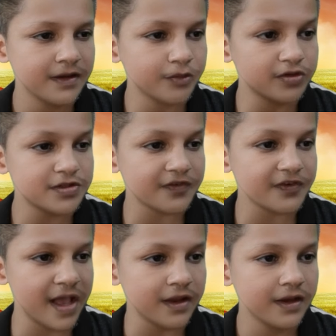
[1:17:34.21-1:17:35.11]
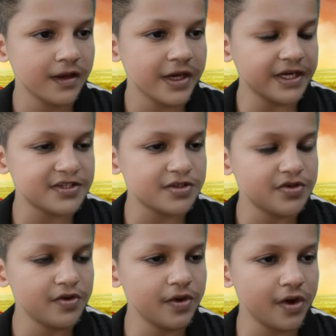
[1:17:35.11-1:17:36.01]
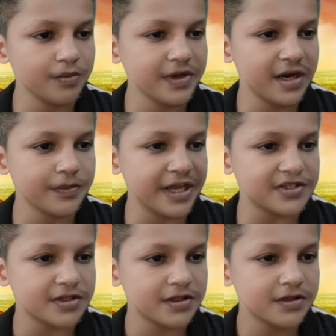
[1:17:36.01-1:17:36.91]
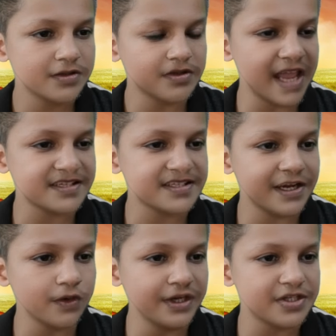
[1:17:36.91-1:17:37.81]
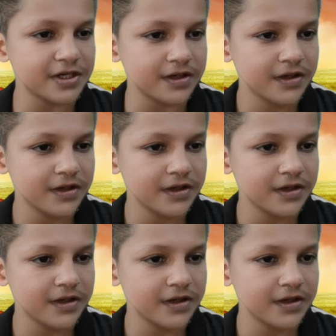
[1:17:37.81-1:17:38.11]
Most of all, it's no mere bridge to the next adventure.